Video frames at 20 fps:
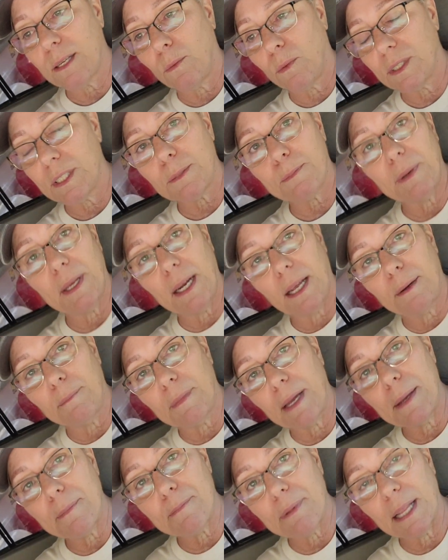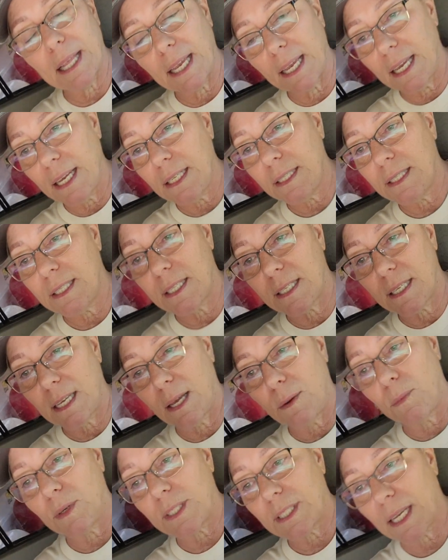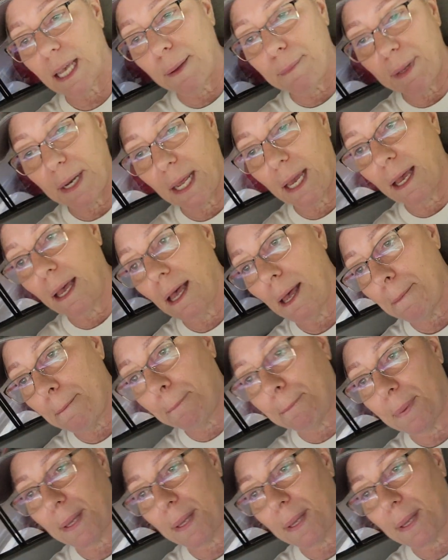what's been on my plate, and what's coming up.